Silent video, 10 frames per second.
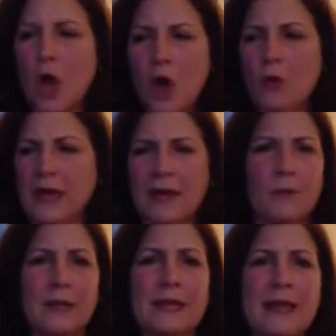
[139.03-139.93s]
Oh yeah,
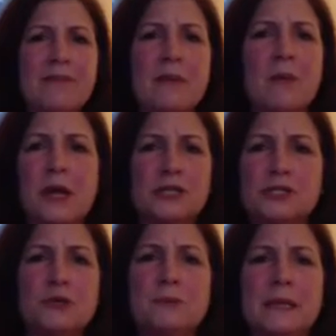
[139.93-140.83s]
we can have them on in
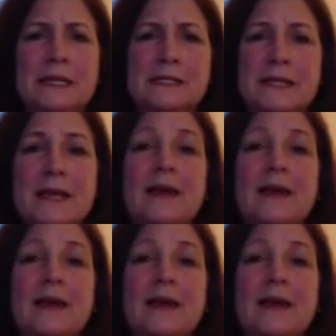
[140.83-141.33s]
2 minutes.